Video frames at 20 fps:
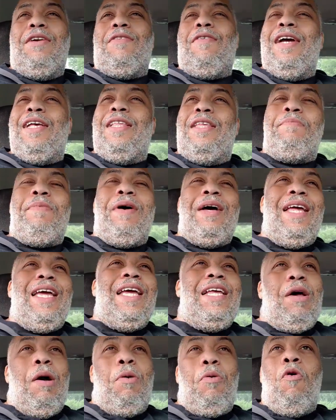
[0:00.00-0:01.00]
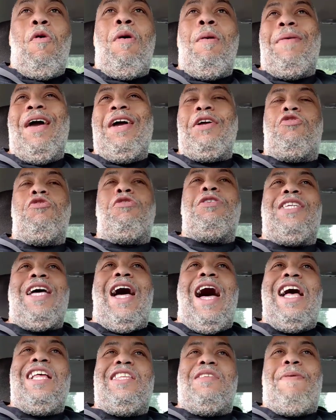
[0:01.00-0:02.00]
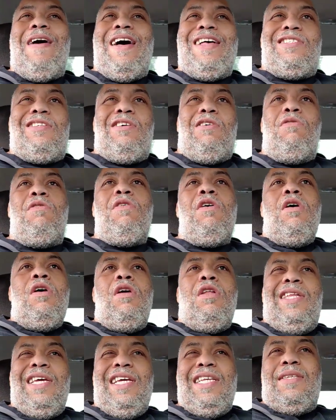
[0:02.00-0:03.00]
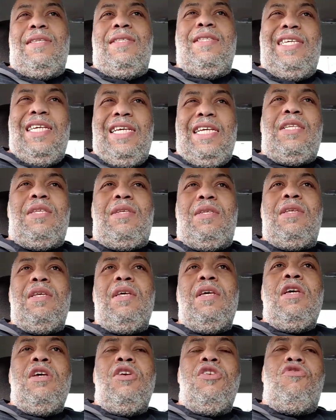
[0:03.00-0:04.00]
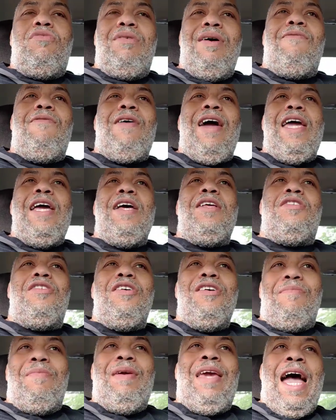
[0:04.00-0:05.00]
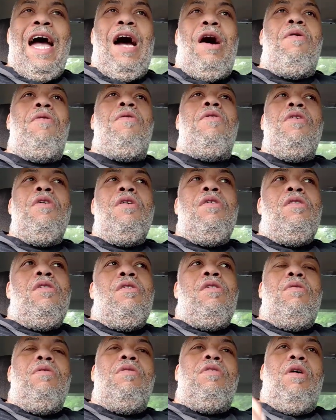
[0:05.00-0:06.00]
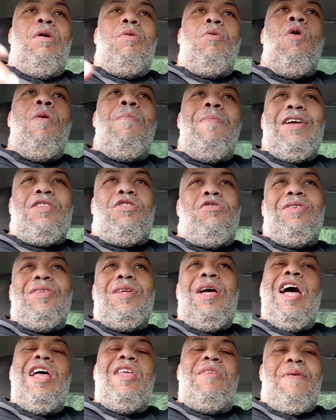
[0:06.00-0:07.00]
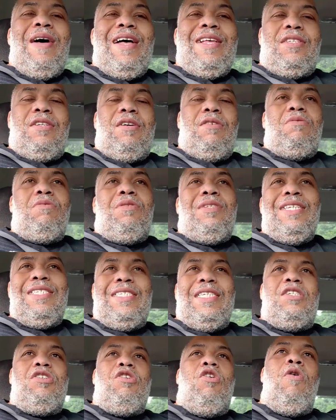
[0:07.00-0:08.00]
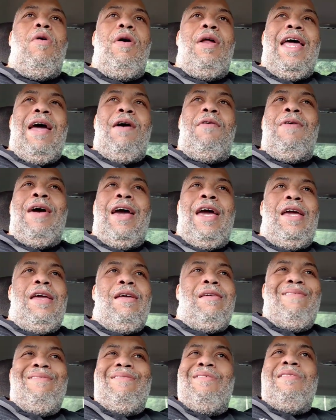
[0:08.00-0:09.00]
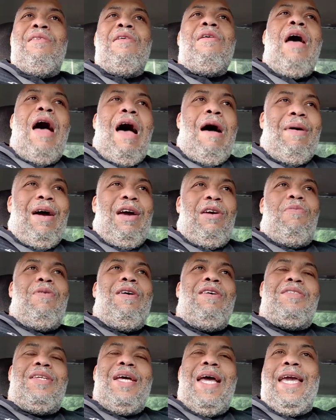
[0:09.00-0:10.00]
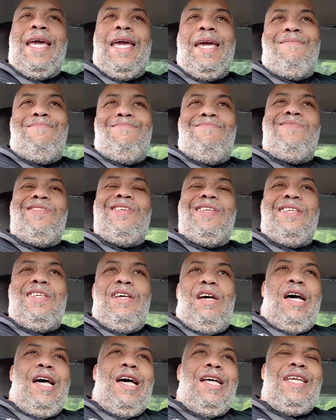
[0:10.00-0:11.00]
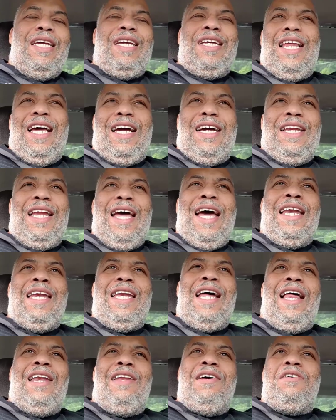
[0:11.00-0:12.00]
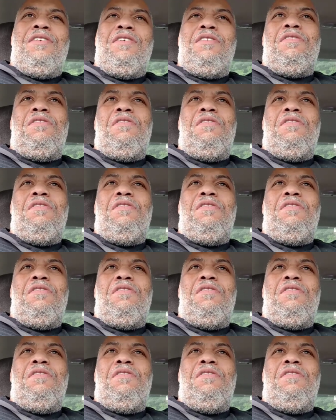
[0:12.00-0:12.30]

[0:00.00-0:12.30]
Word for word: crazy, but it, I'm going back towards the hot spot. So this this trip right here took me out. So I'm going back towards the hot spot. So since it's going that way, I might as well take it. Uh, I think it's like a nine dollar